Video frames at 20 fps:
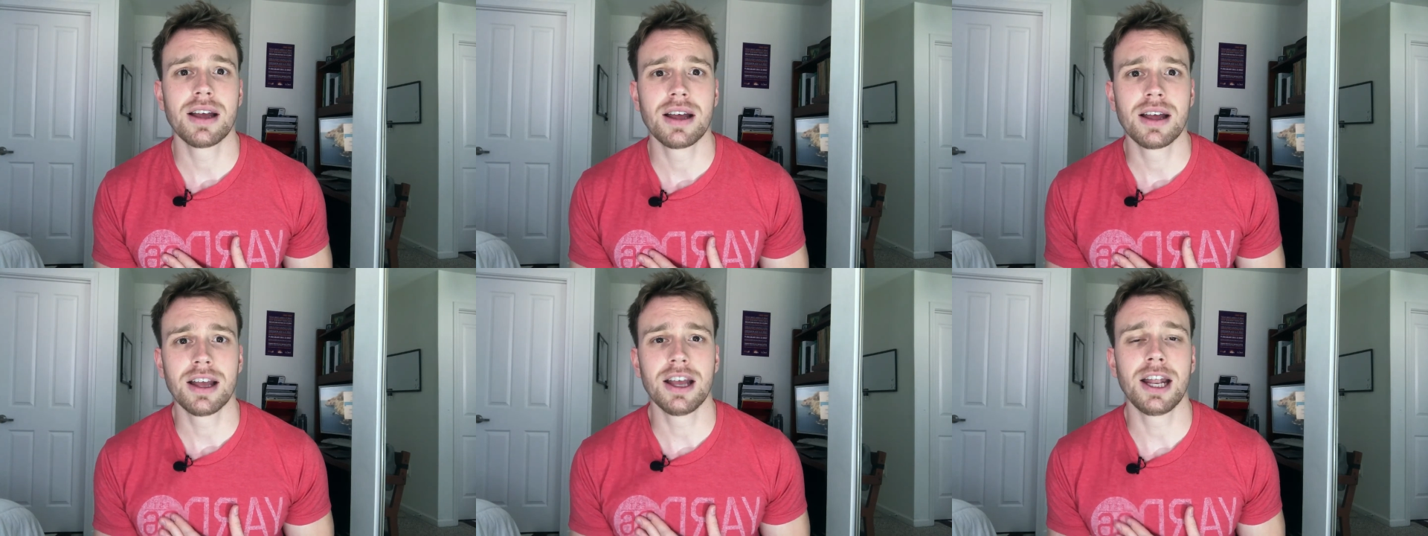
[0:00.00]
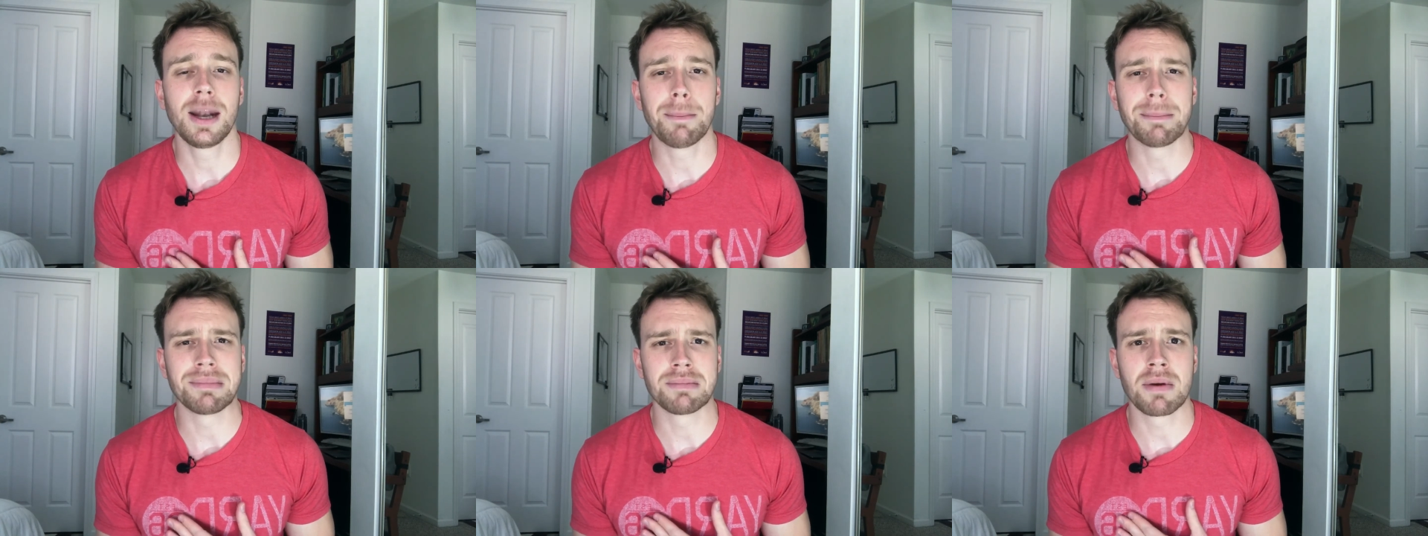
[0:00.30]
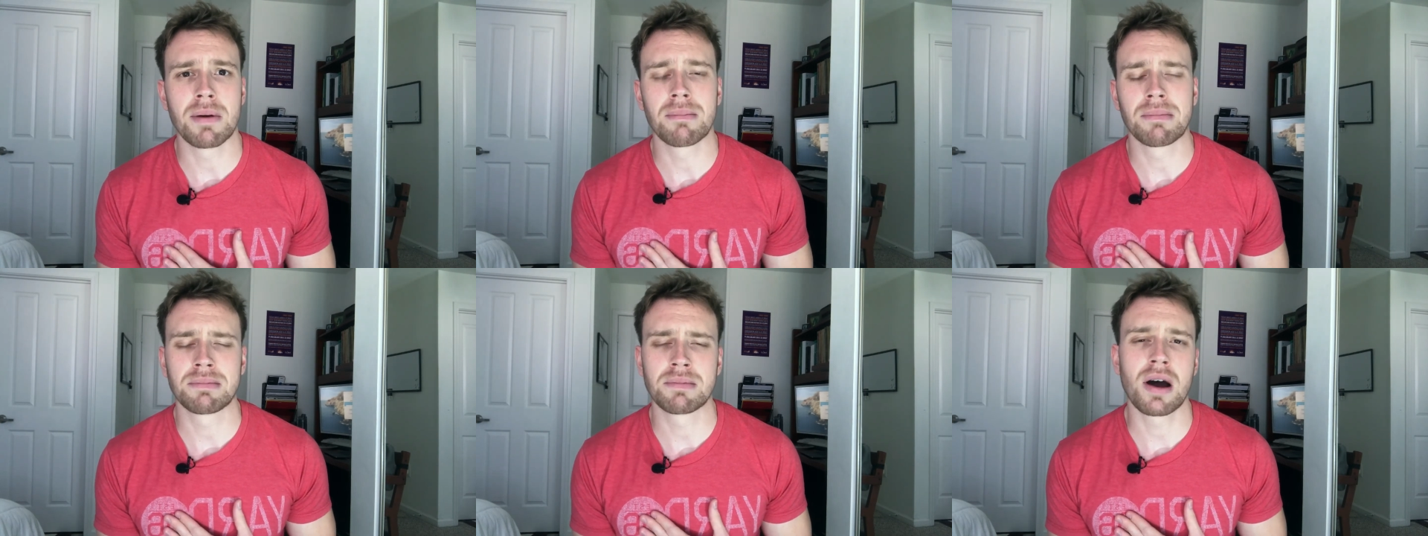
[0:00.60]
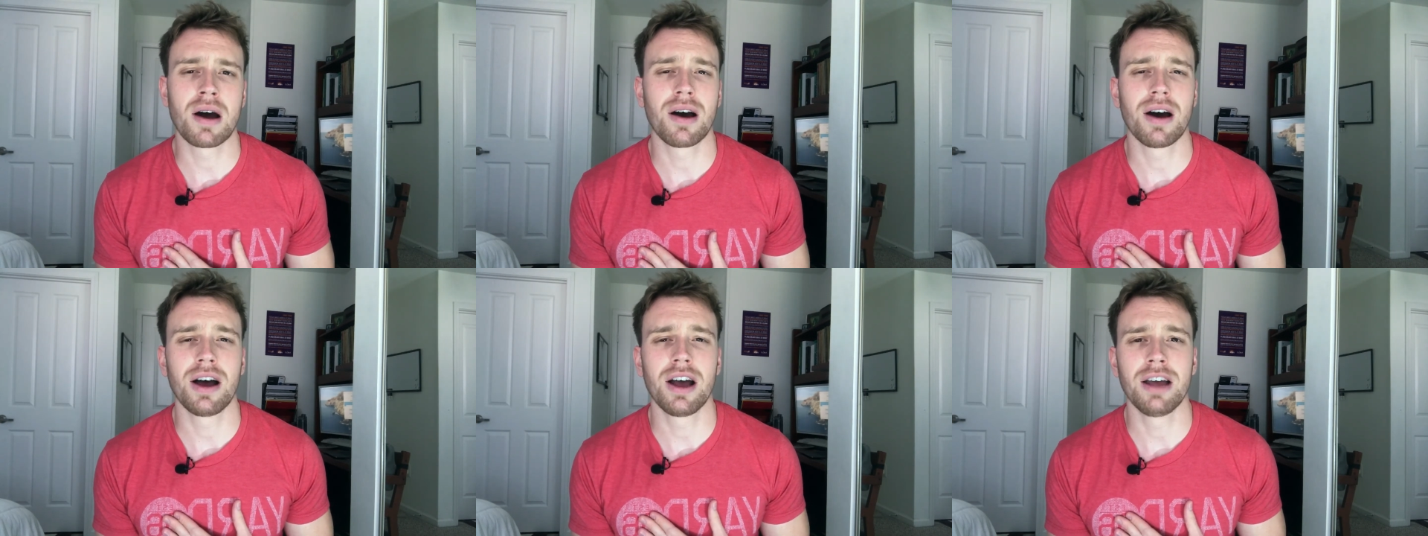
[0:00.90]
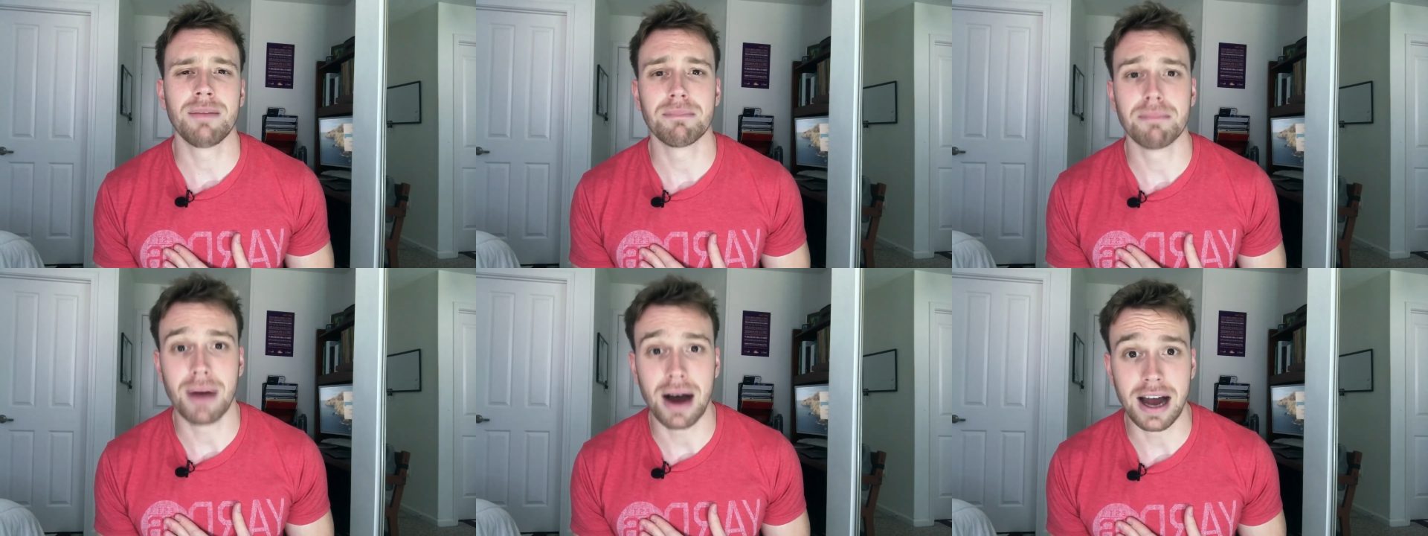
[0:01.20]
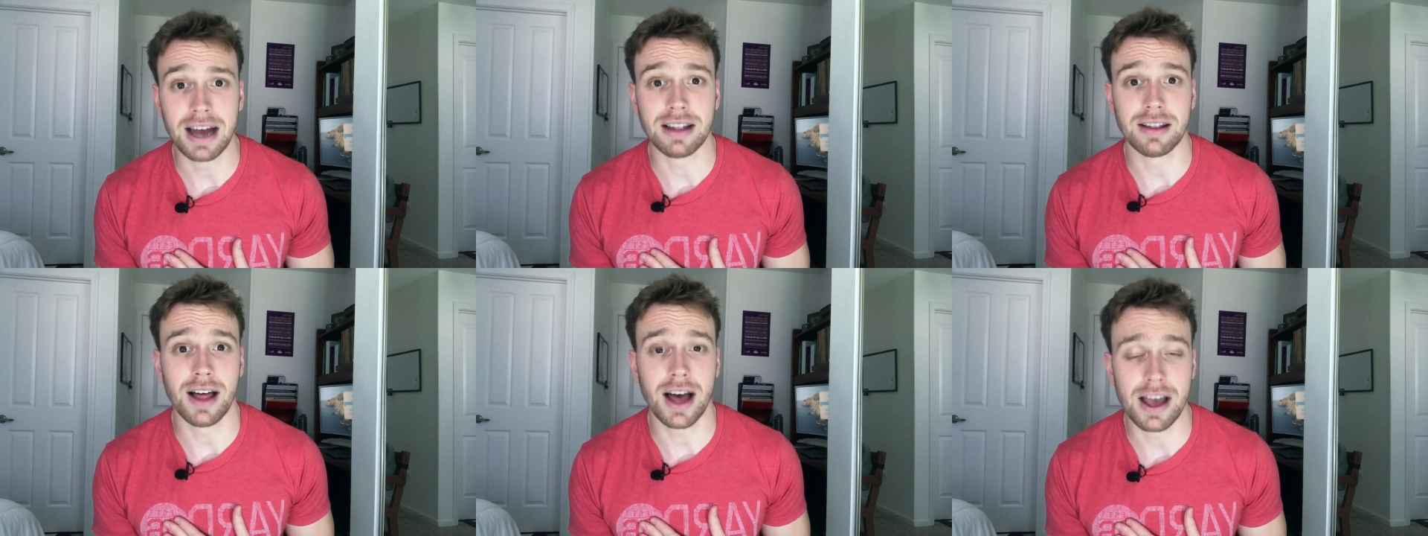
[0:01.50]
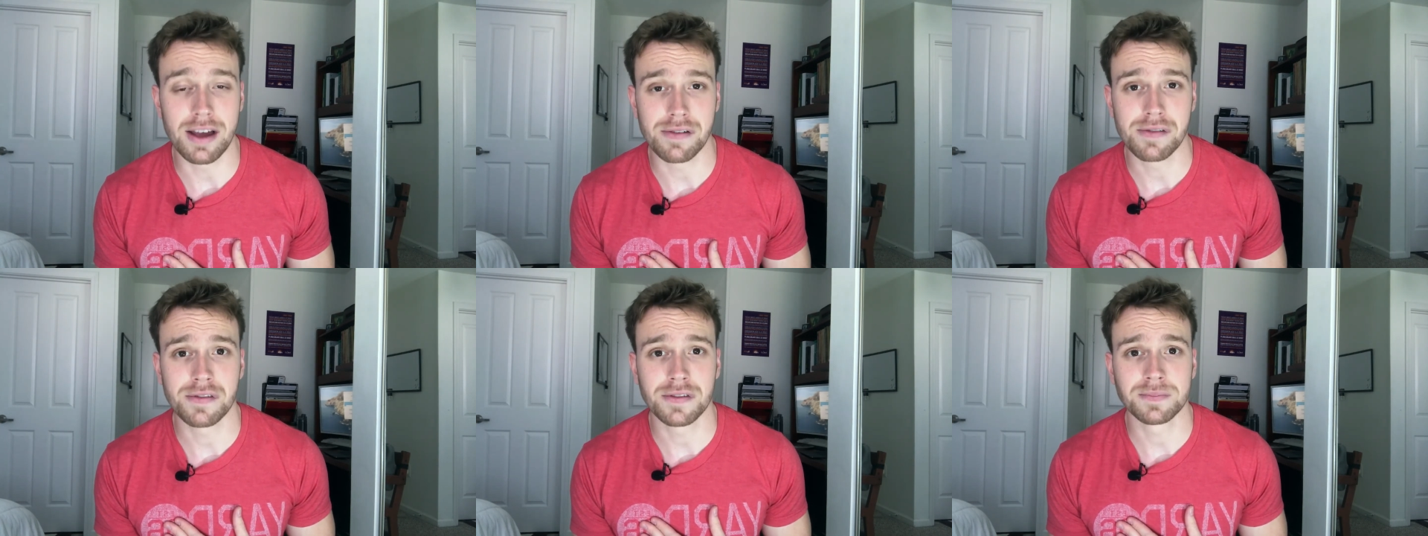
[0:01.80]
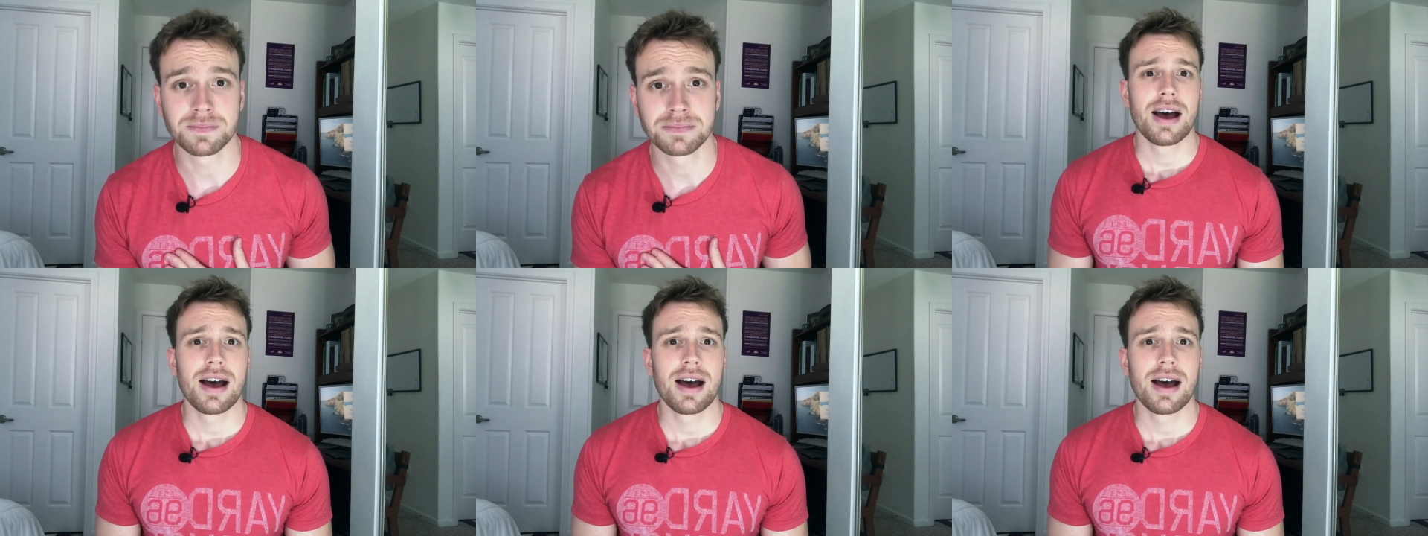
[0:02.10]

in my my life.